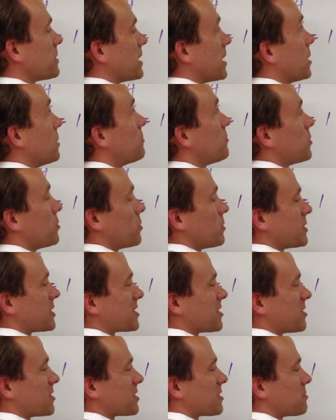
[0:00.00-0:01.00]
be helpful when we
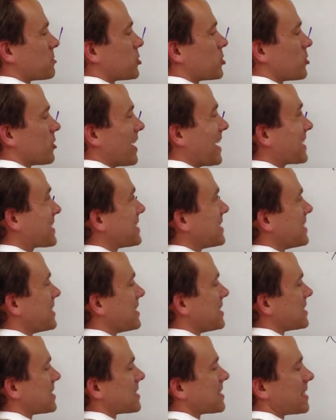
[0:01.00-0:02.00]
start subtracting
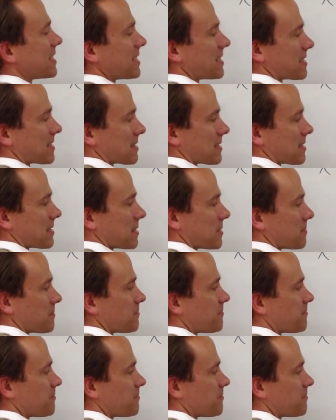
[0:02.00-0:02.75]
these things.